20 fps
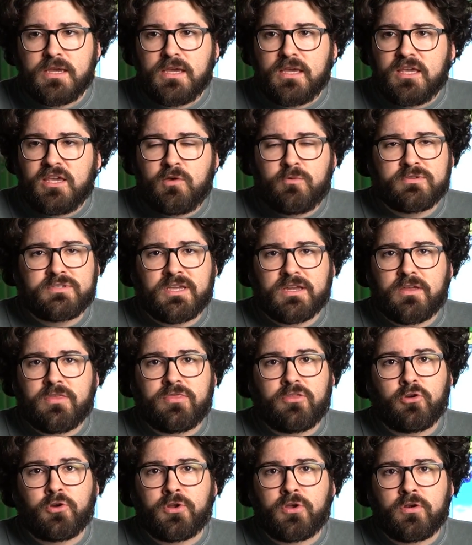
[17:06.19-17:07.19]
It was like
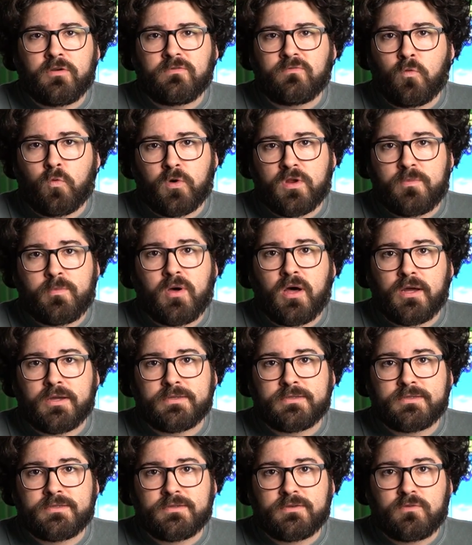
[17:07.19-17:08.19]
30 or 40
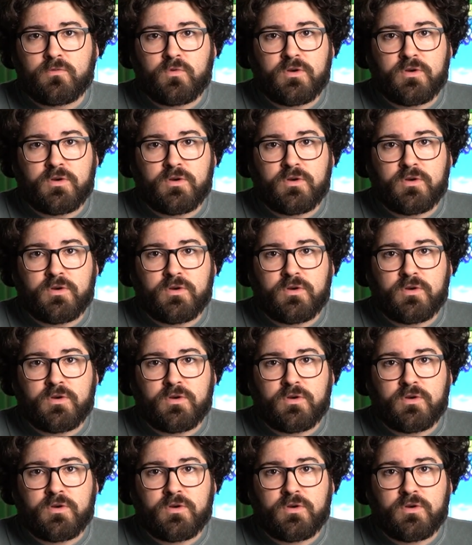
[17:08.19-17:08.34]
bucks,